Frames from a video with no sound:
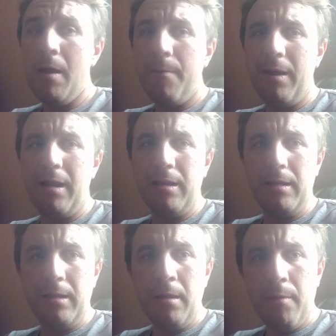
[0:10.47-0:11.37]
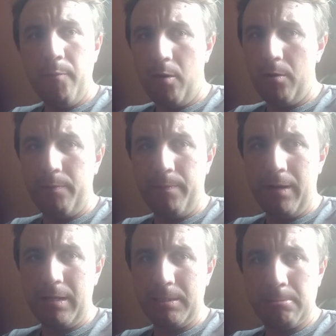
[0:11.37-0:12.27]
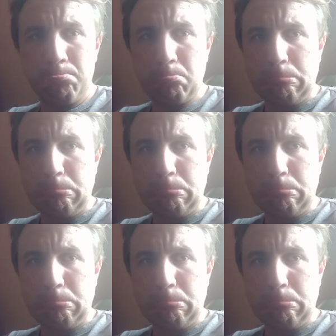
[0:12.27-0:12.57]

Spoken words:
Apparently Pogba's